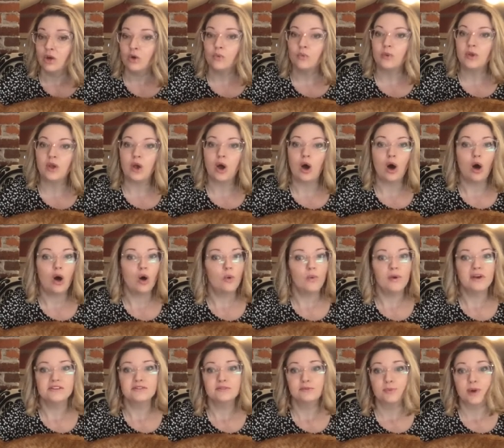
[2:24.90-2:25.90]
we
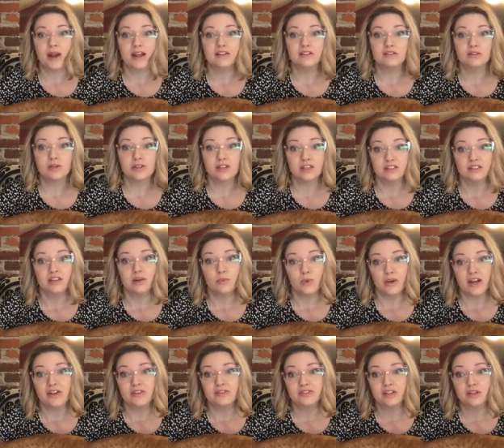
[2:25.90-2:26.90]
always write so that
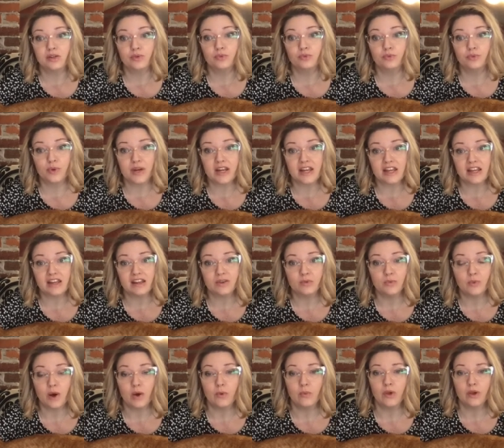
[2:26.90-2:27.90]
someone else can
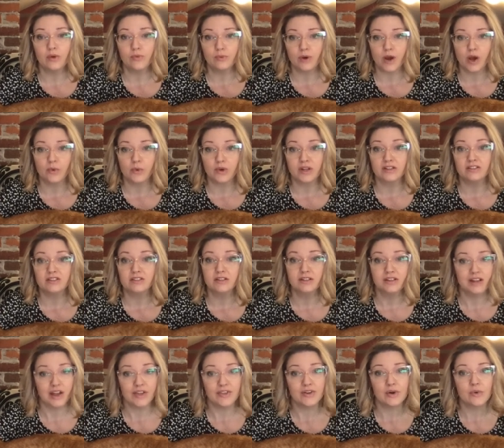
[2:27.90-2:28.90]
read what we wrote. It's
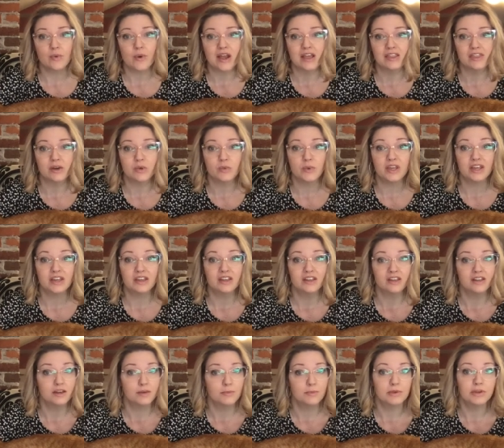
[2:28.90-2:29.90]
another way that we
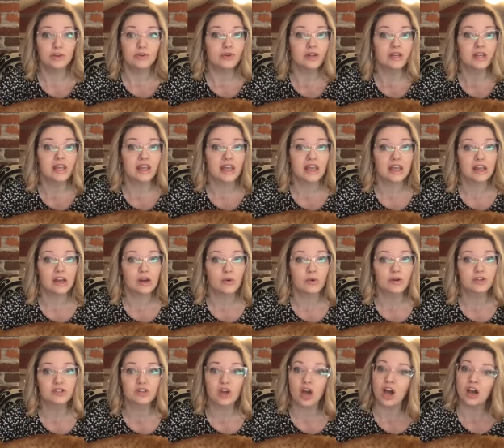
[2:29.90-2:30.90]
can communicate
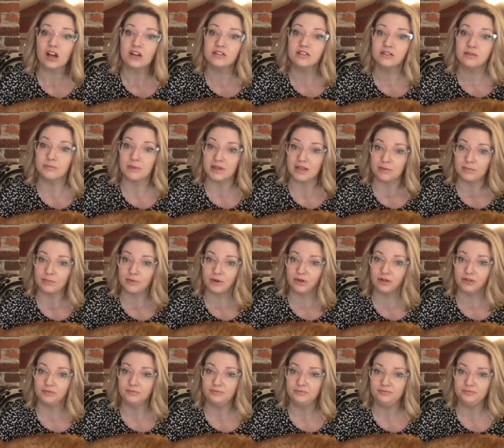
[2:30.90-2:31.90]
or talk to
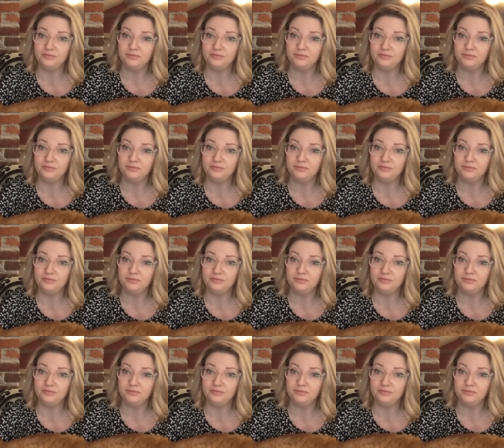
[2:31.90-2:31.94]
people.